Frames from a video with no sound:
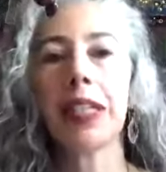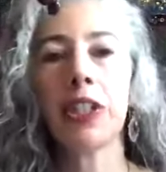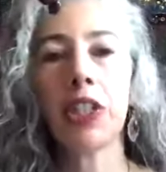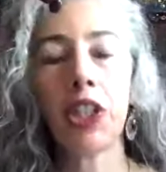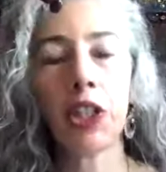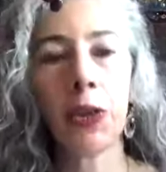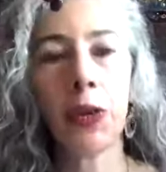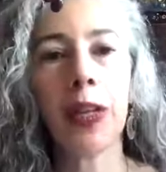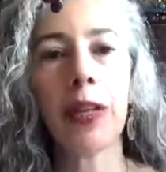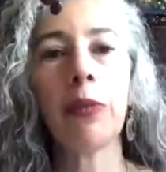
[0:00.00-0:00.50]

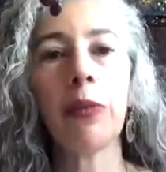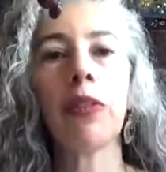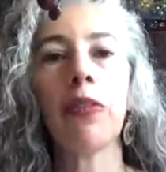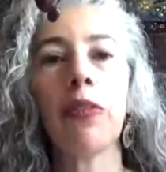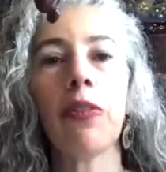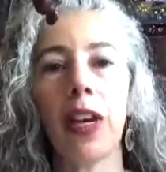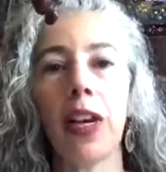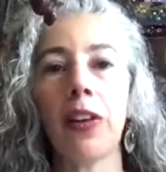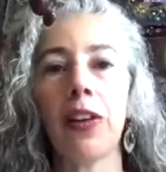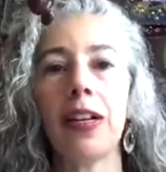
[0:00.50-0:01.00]
join with
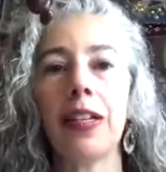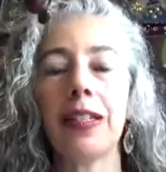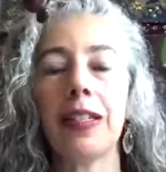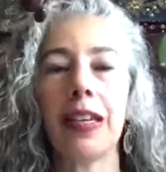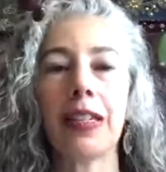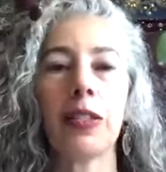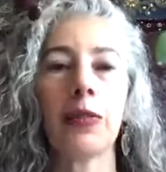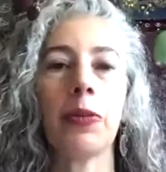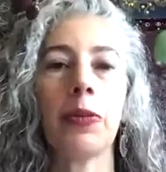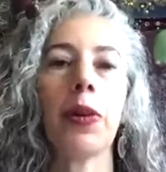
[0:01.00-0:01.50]
fairies.
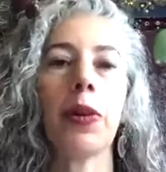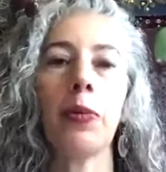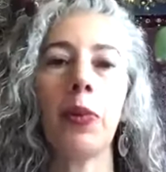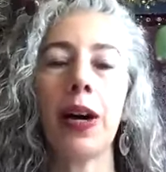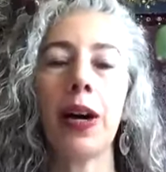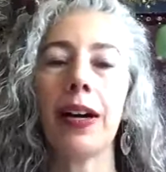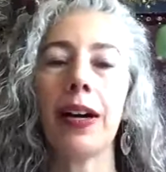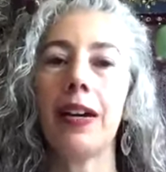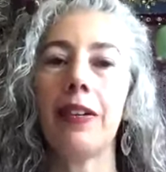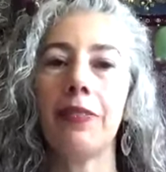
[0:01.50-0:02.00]
That's
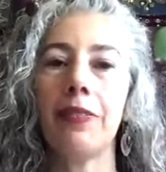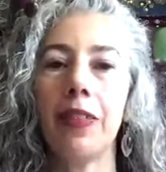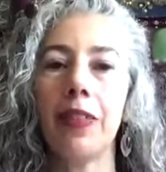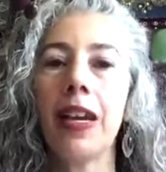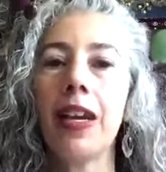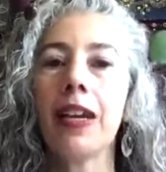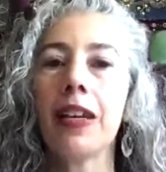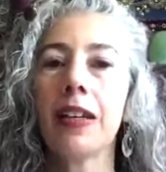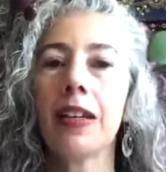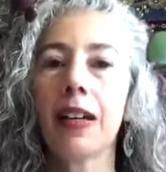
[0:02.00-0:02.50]
why I've
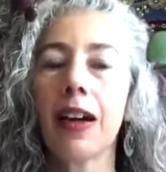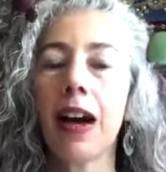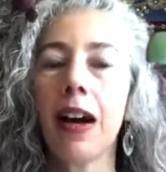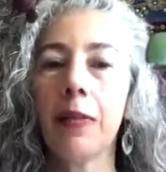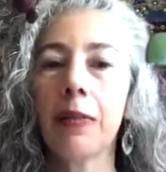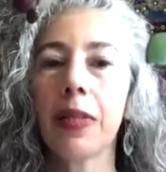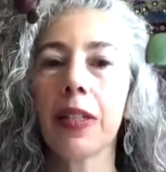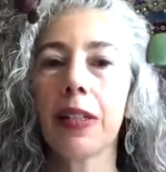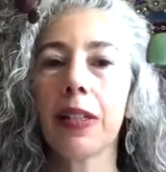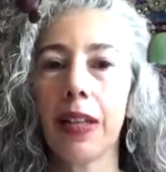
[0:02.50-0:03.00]

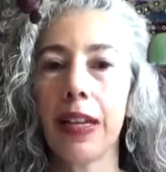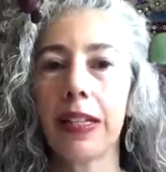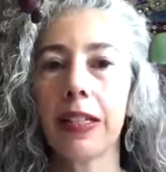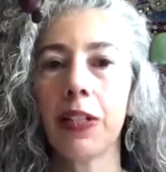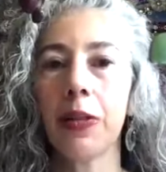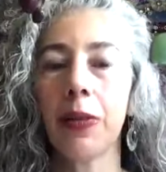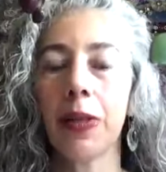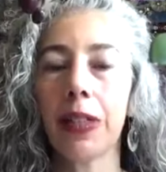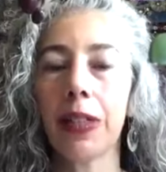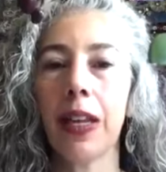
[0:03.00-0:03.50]
come to like
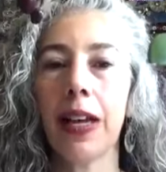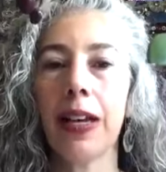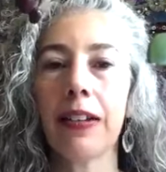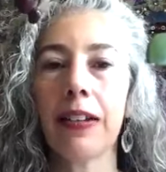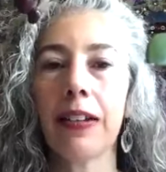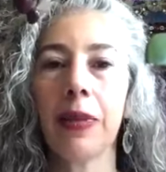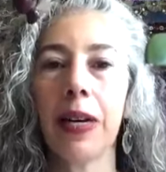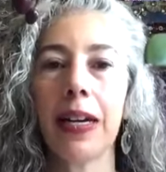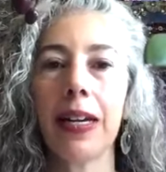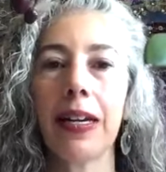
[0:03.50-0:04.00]
doing a lot
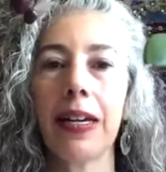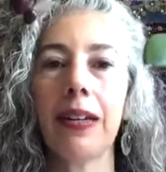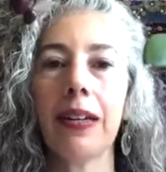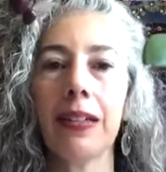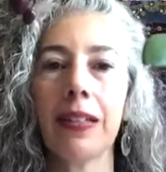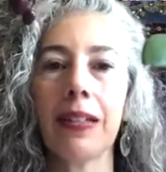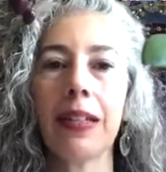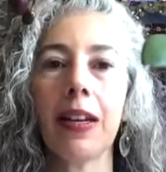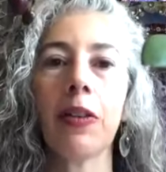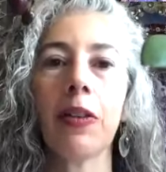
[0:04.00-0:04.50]
of my
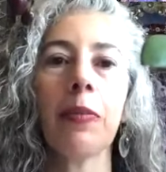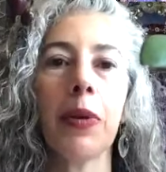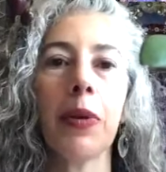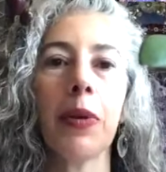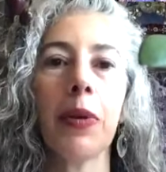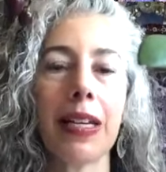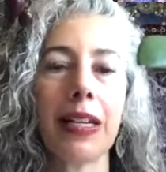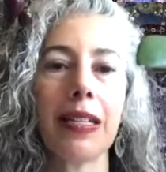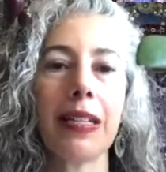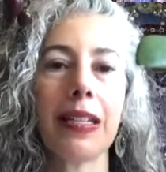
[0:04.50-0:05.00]

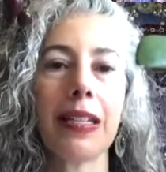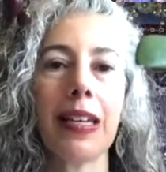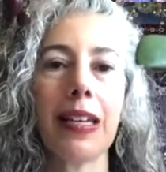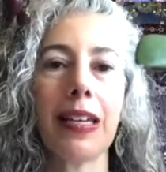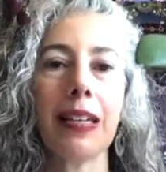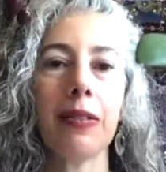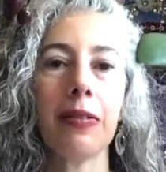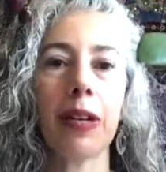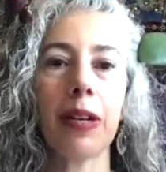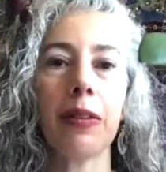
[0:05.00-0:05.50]
ceremonies
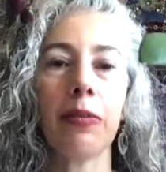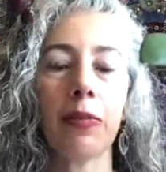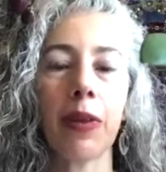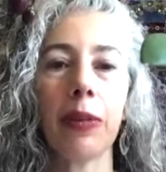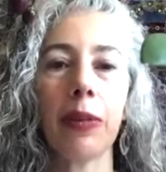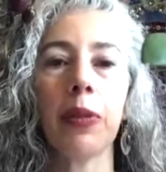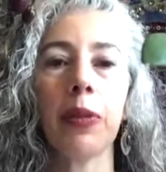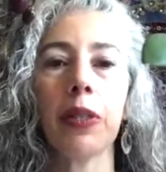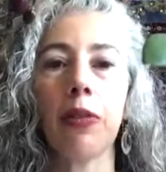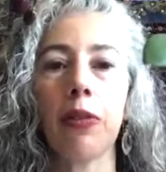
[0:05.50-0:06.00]
in
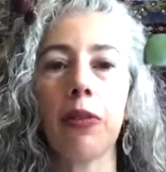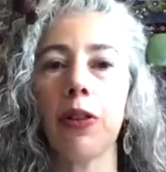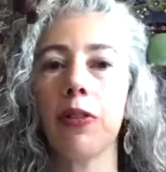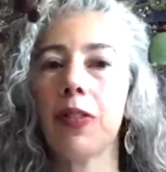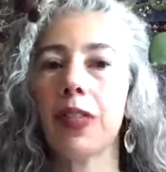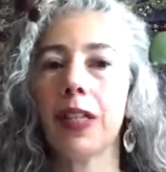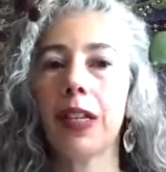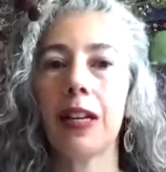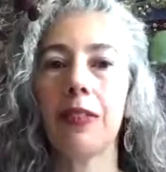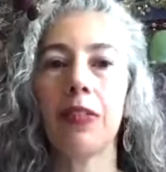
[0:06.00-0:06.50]
redwood
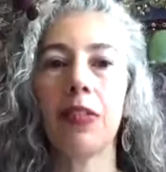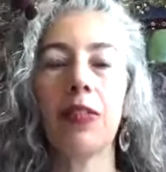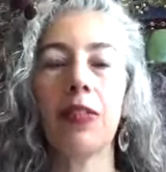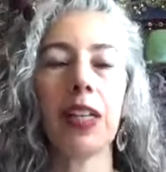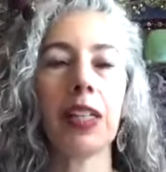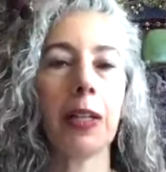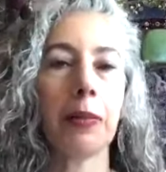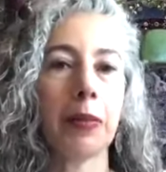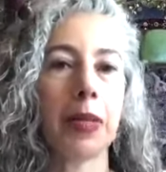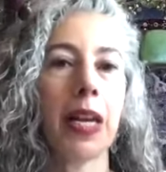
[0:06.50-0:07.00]
groves, and I've
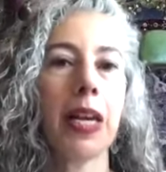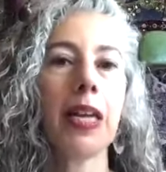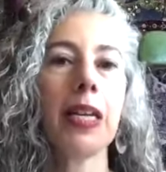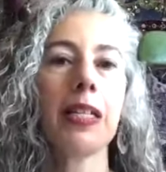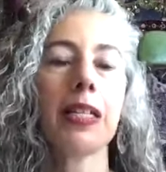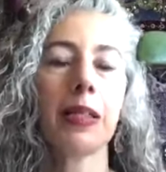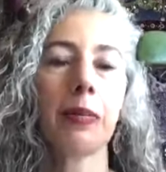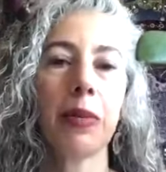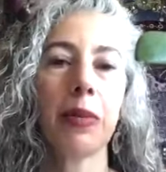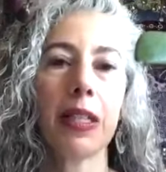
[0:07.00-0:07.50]
developed
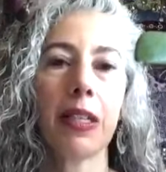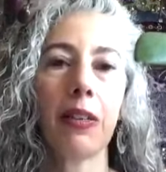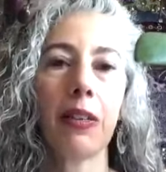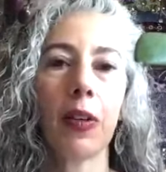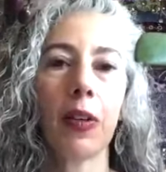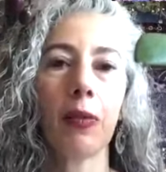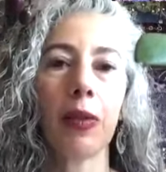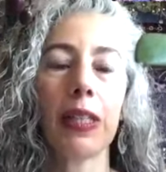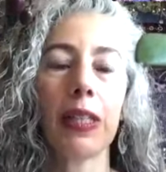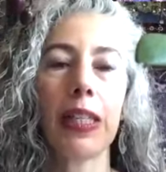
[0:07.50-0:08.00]

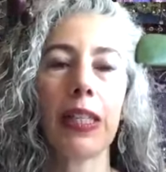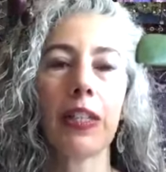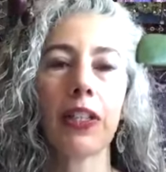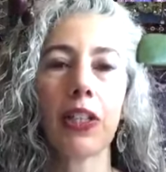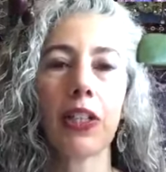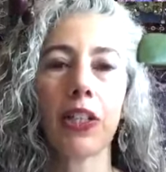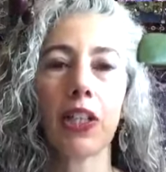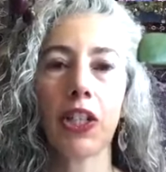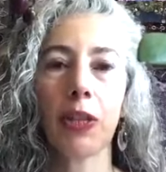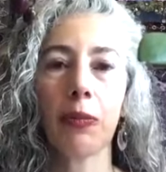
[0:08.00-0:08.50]
specific
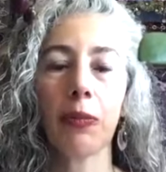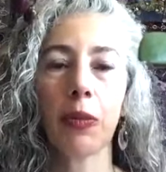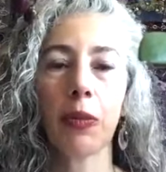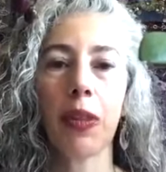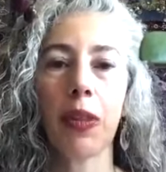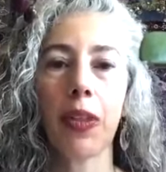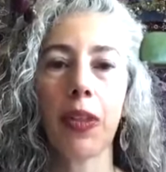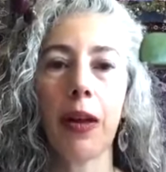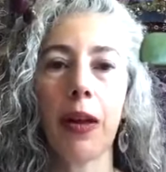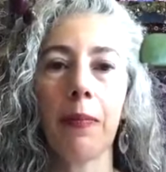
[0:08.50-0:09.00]
relationships
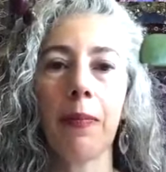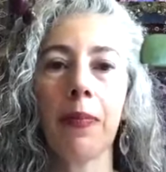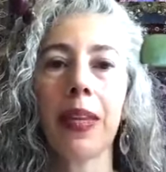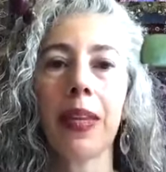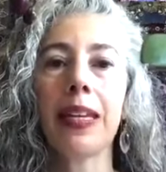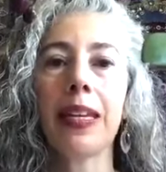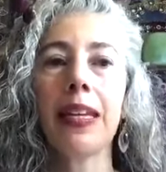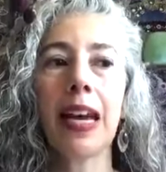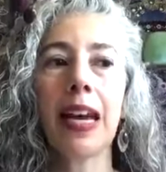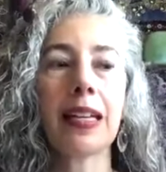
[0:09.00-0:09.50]
with them.
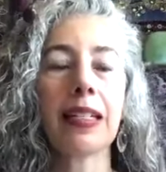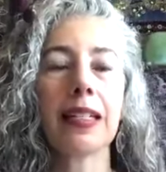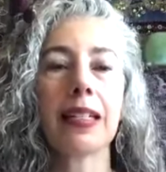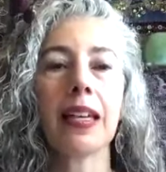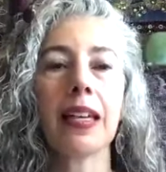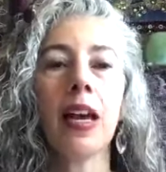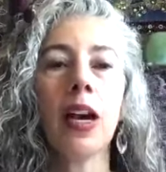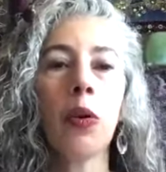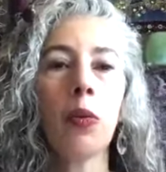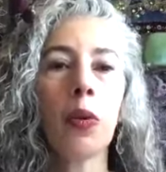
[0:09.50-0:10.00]

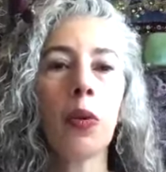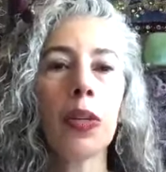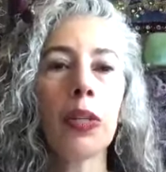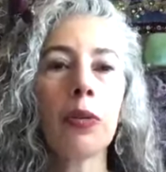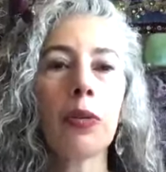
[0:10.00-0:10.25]
Yes, when you